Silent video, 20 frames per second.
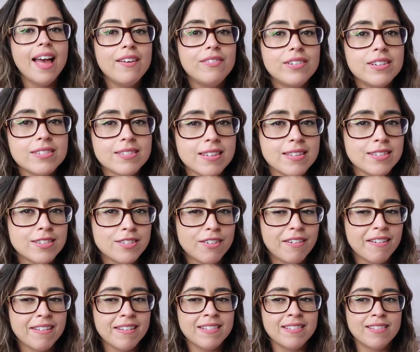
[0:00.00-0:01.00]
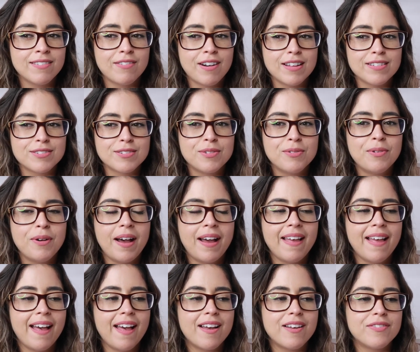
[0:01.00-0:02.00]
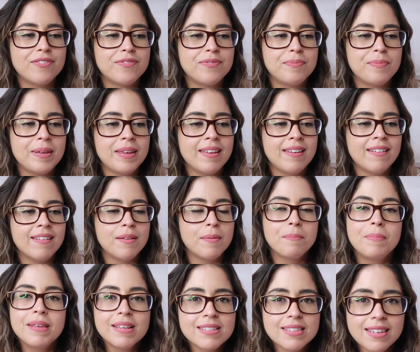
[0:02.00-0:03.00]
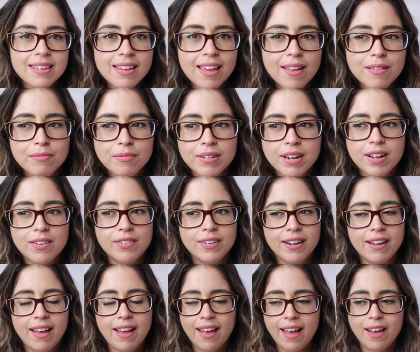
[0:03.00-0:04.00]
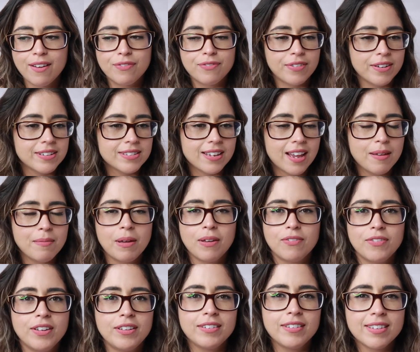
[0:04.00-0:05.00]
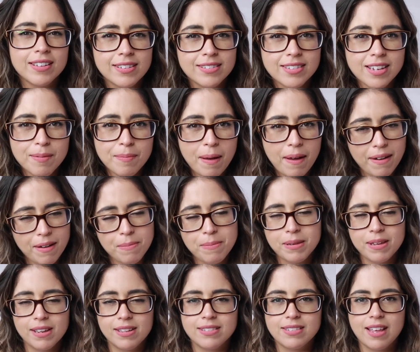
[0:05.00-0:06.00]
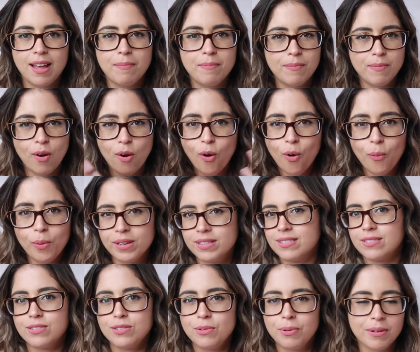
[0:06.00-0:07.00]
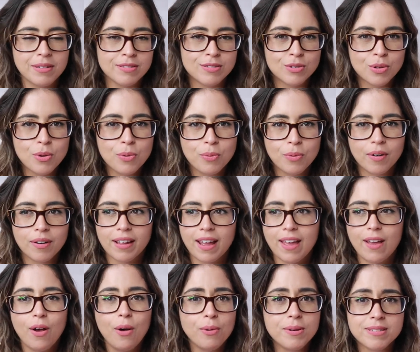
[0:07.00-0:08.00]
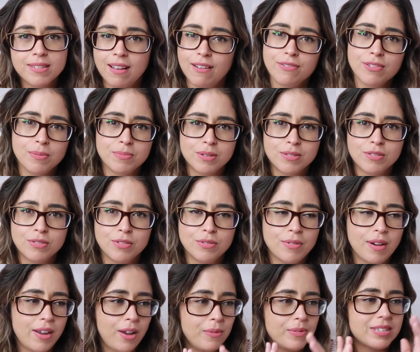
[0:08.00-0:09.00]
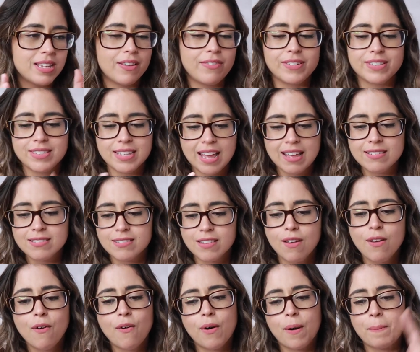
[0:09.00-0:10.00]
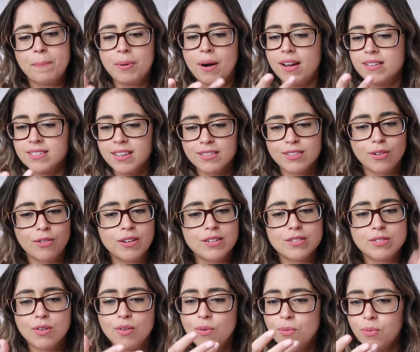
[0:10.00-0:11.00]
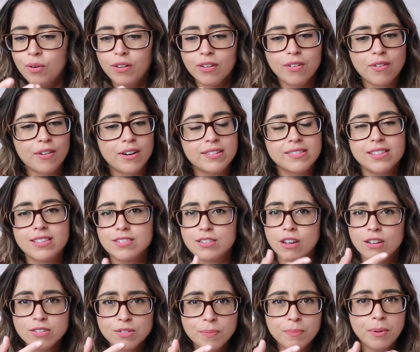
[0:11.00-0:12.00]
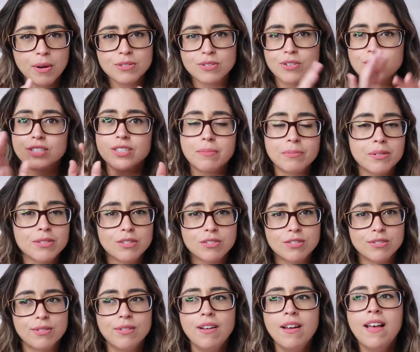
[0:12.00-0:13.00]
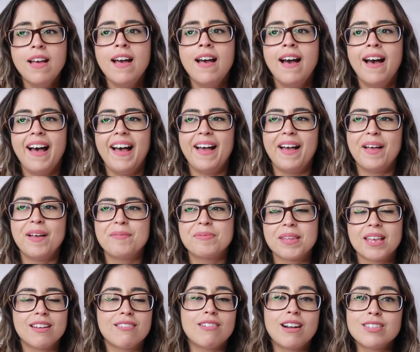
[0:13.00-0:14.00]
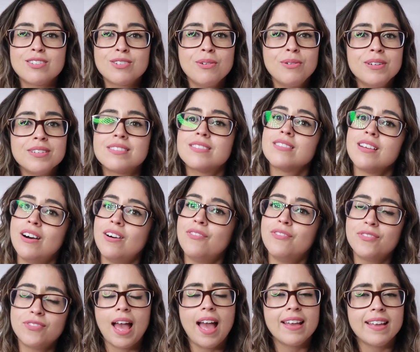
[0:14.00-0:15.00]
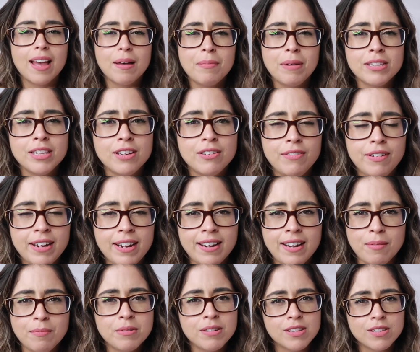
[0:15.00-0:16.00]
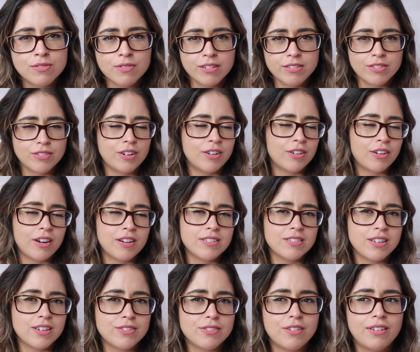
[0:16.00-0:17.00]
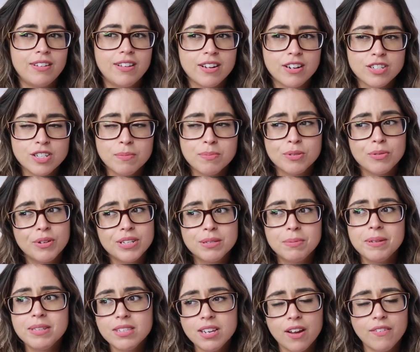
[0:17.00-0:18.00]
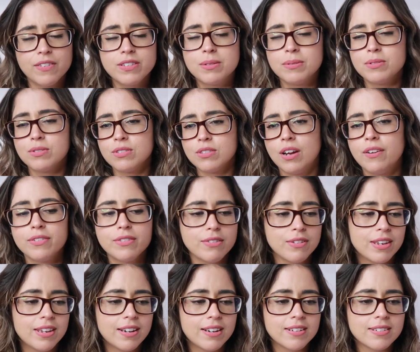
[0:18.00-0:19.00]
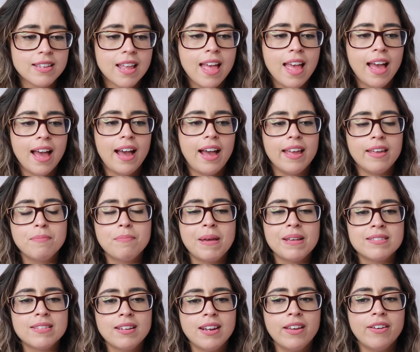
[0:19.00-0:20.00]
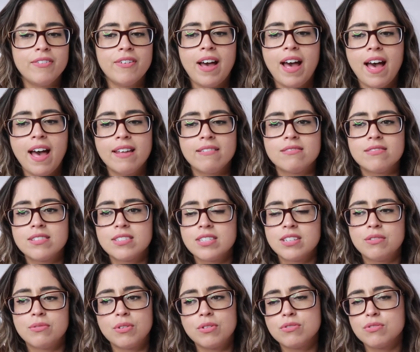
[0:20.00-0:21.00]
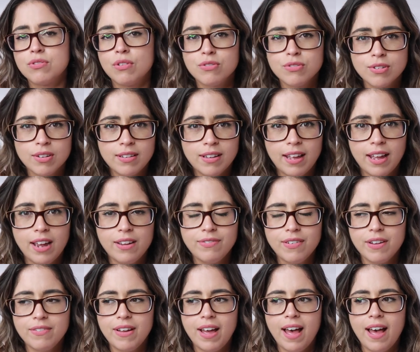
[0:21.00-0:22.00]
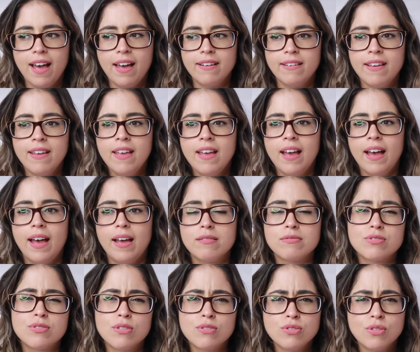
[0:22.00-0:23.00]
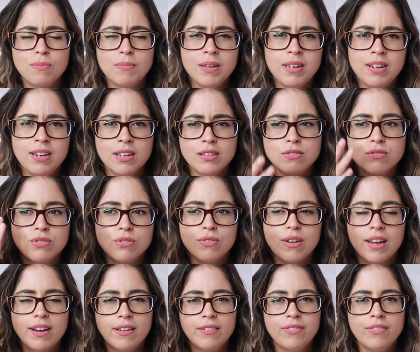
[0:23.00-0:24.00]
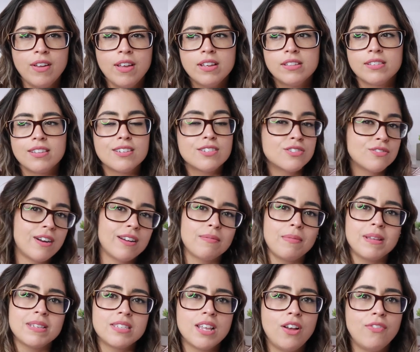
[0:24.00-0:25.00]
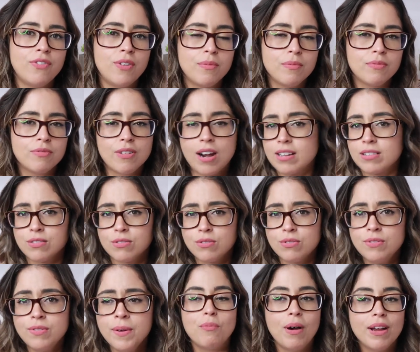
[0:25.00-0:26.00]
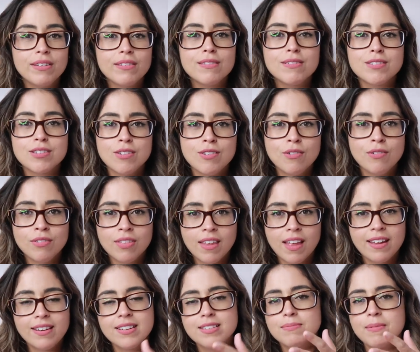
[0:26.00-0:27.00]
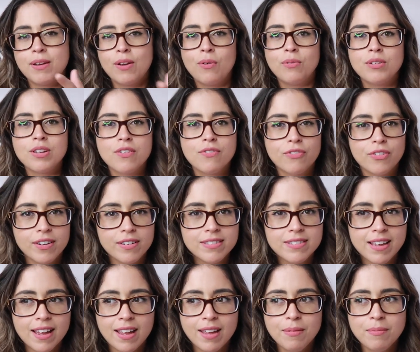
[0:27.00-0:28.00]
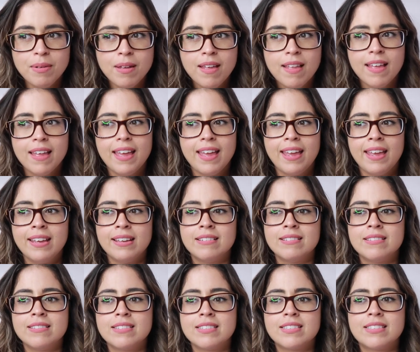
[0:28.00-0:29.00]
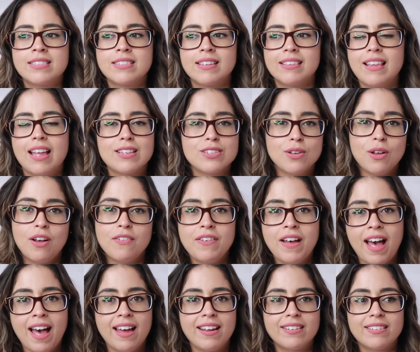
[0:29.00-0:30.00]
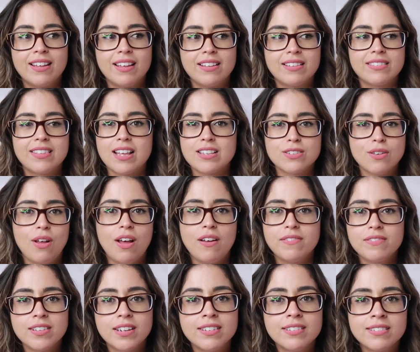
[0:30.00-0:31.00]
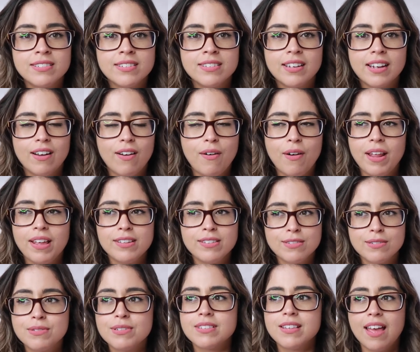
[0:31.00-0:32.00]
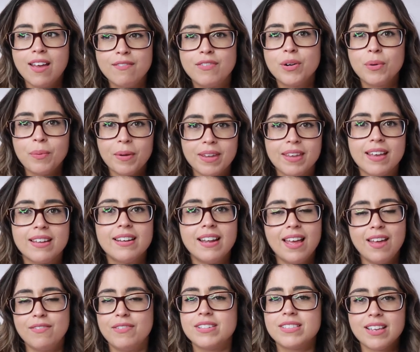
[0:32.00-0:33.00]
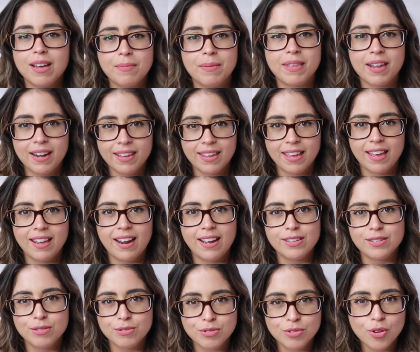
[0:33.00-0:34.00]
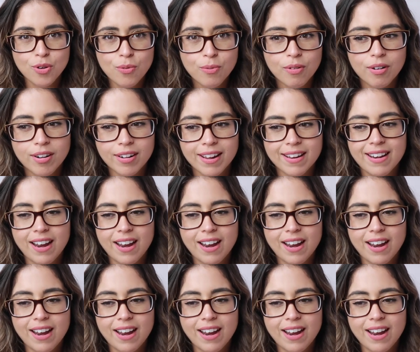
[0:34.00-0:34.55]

Ever since starting grad school, I have been busy, and whenever I have free time I feel guilty about it because I'm always doing schoolwork. I always have something to do. I always have a test or a project or a schoolwork or a discussion post or something to do. Uh, in grad school is tough. I got my degree in administration and organizational leadership, so it's been tough. It's been tough two years. I basically have had zero social life. I've had uh, social media to kind of distract myself from grad school. What you see online is my only free time, and that's all I've had. That's all I've done. All I do is every weekend, every time that I get, I do schoolwork.